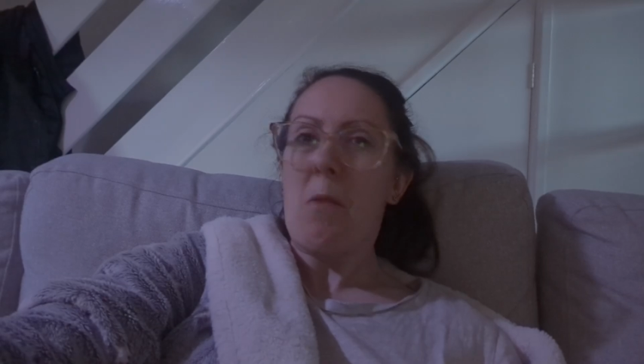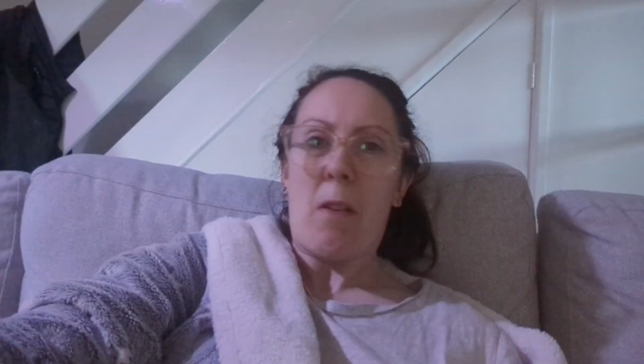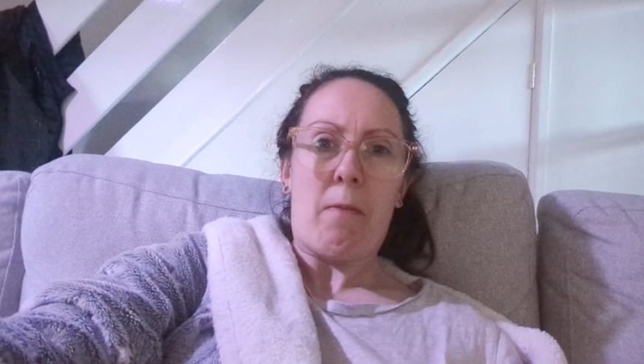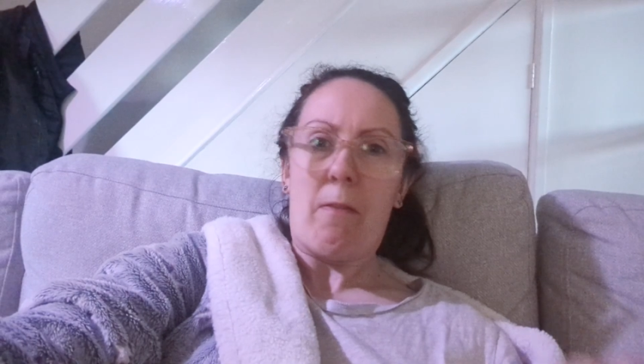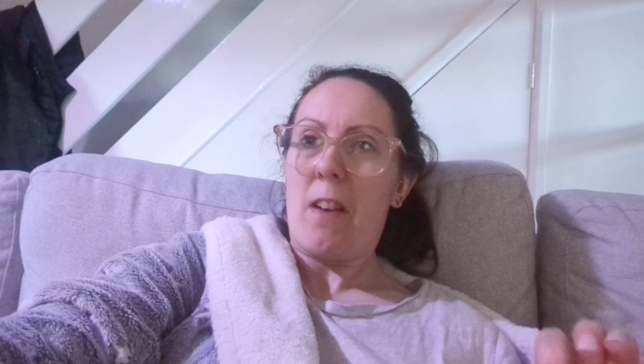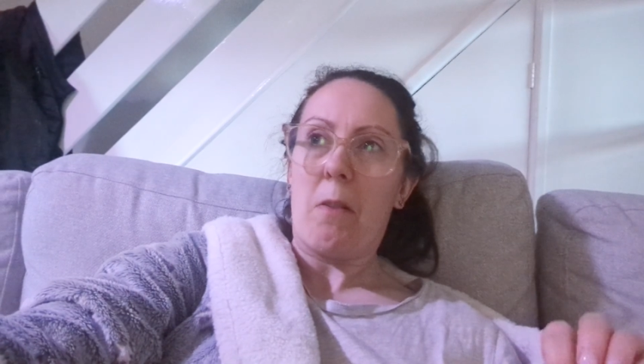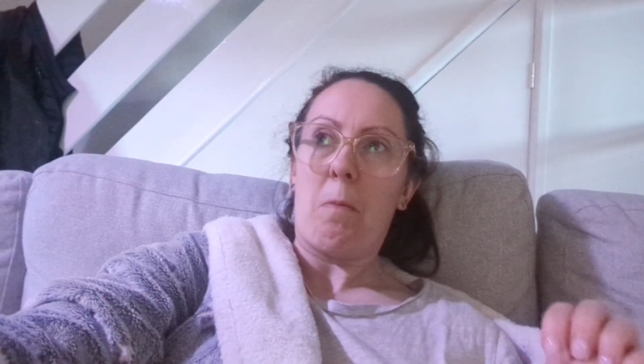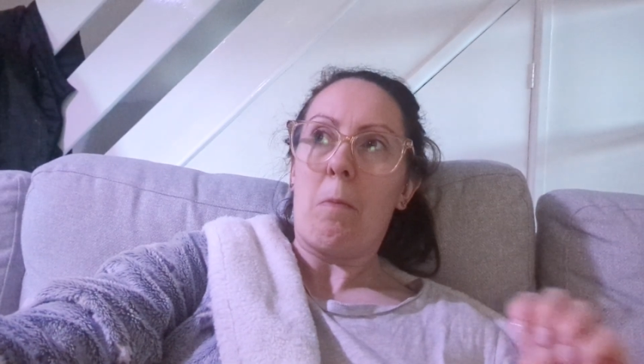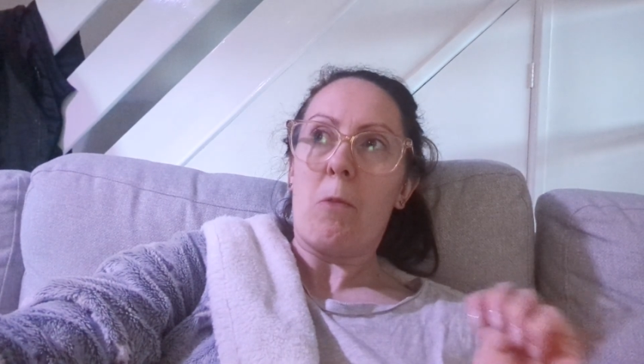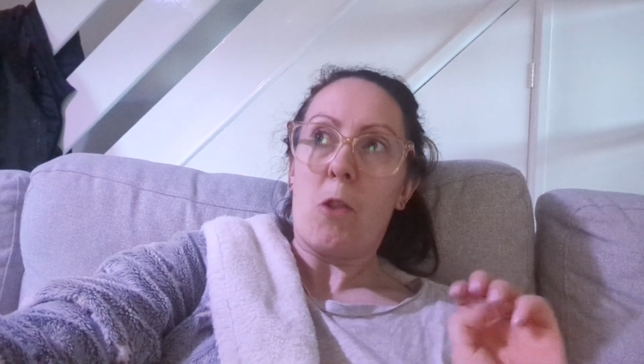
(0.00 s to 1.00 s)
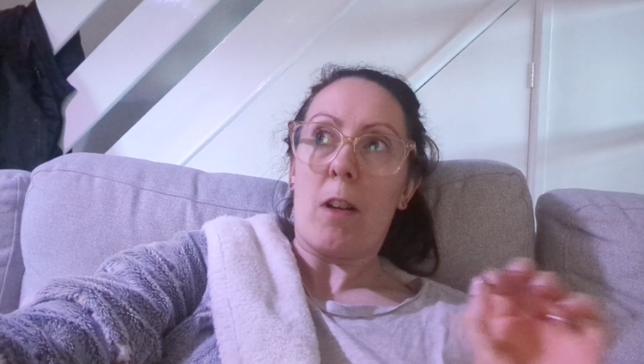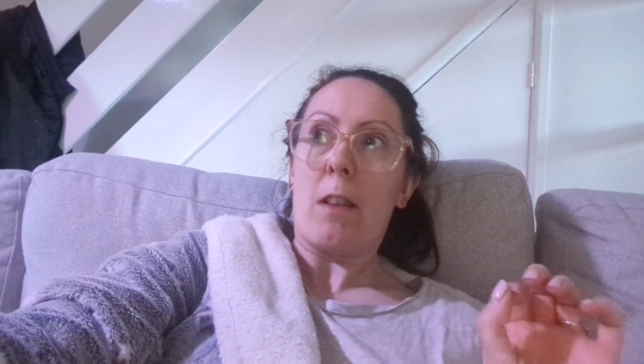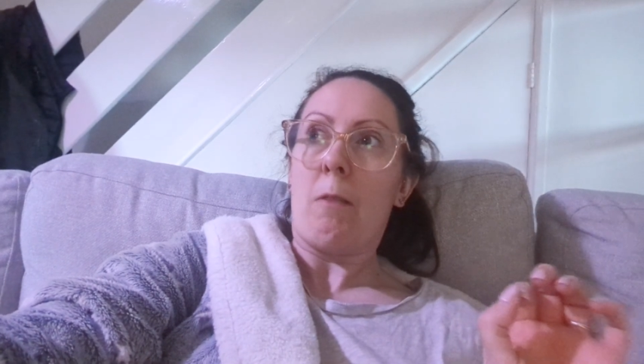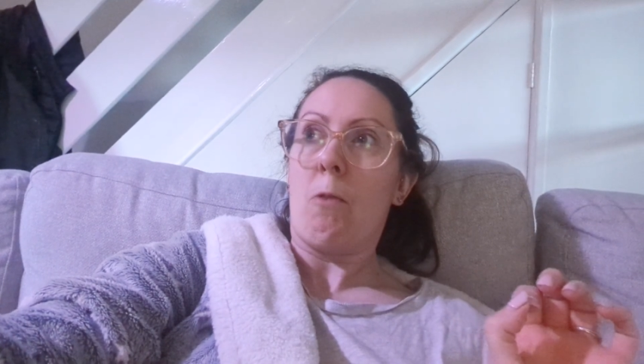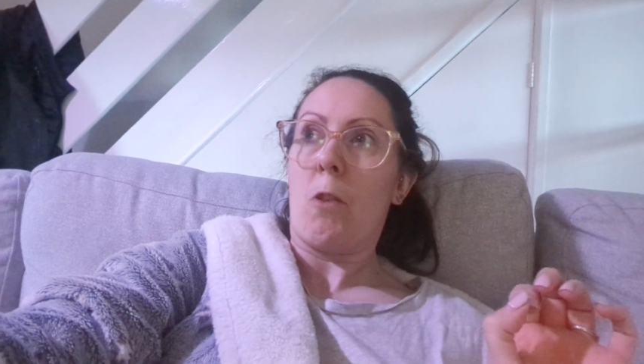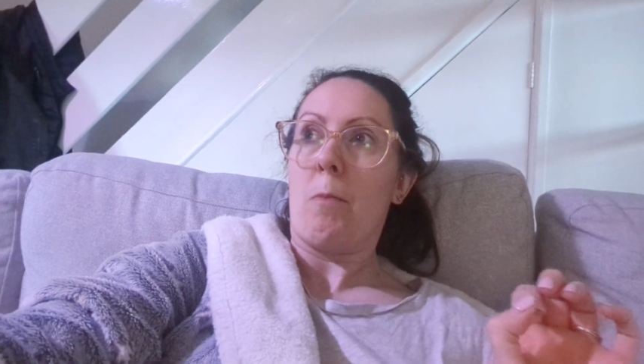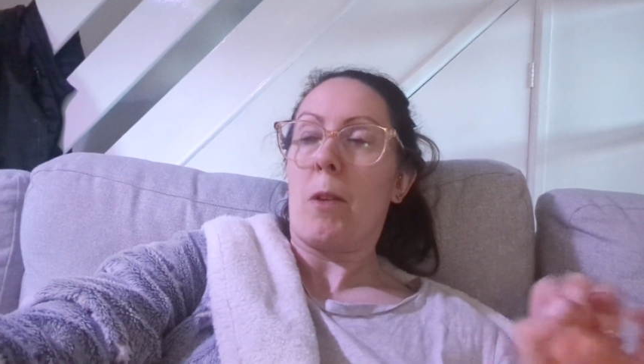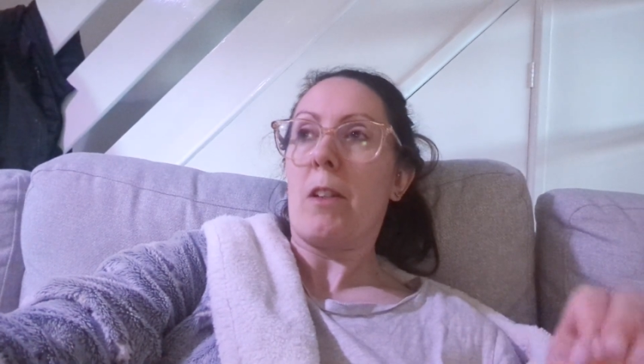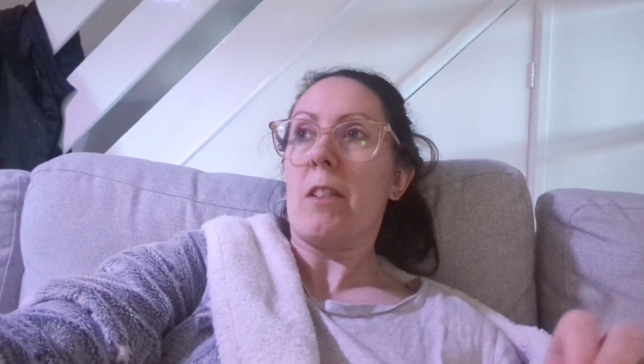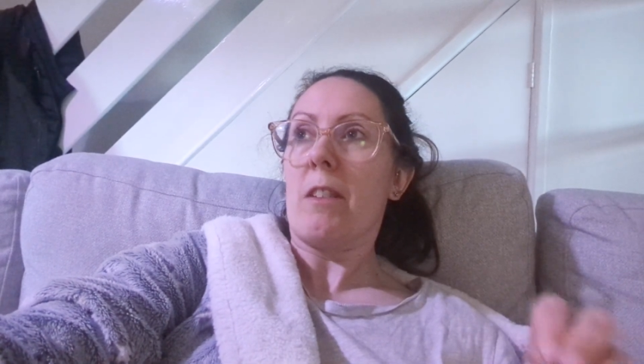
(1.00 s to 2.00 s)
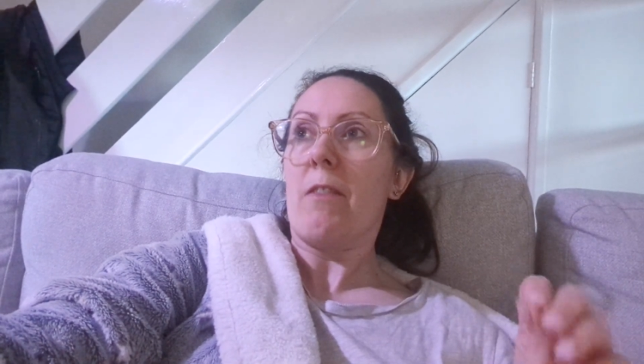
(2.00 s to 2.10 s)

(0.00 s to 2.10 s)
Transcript: won't film during the run because I